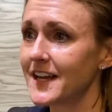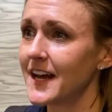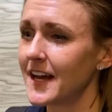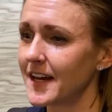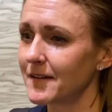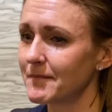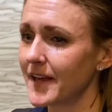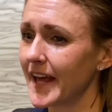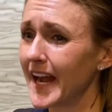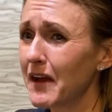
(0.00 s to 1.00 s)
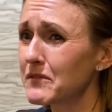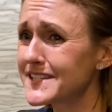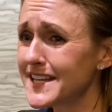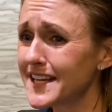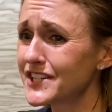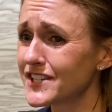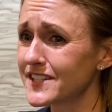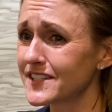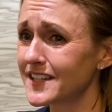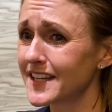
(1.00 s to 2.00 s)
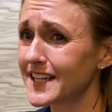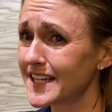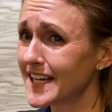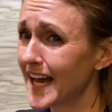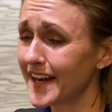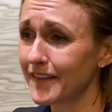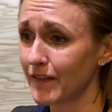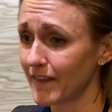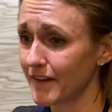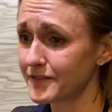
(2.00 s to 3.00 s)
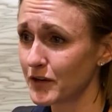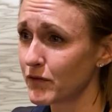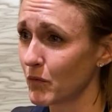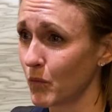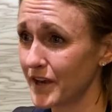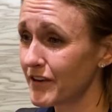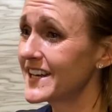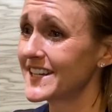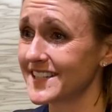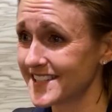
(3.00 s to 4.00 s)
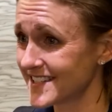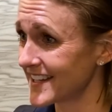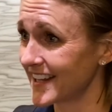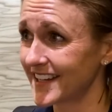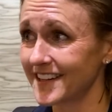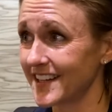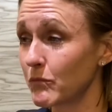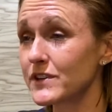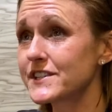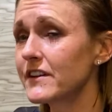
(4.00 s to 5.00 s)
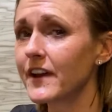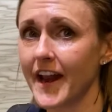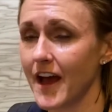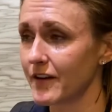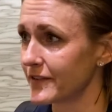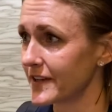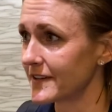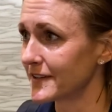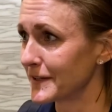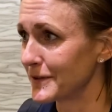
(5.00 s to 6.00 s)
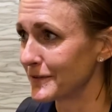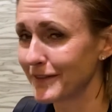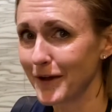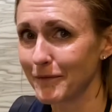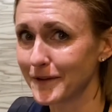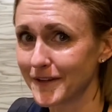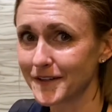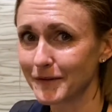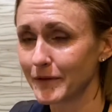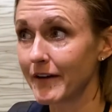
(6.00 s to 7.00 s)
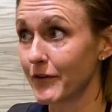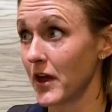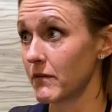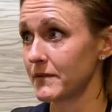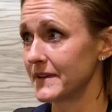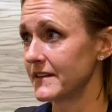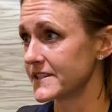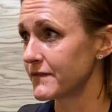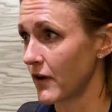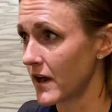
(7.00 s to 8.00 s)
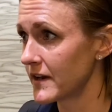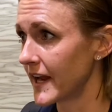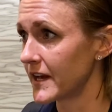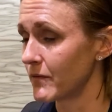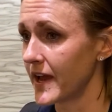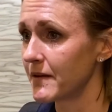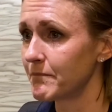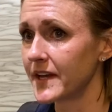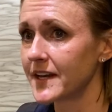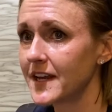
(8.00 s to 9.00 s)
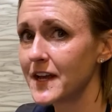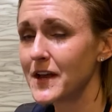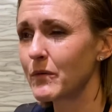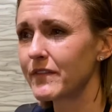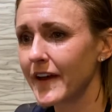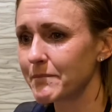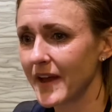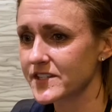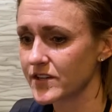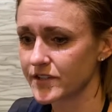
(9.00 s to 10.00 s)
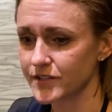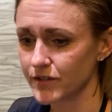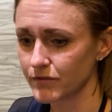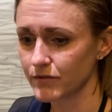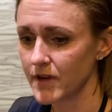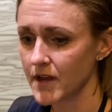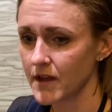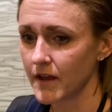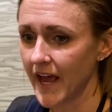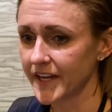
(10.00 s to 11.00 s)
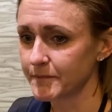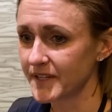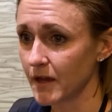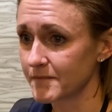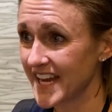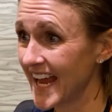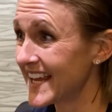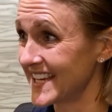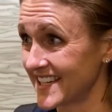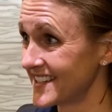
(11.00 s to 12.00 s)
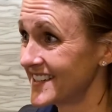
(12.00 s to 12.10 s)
And I would say just kind of the leftover weariness. We're still not out of it. We never thought it would be this far anyway, but we've had pastors who had to become techie,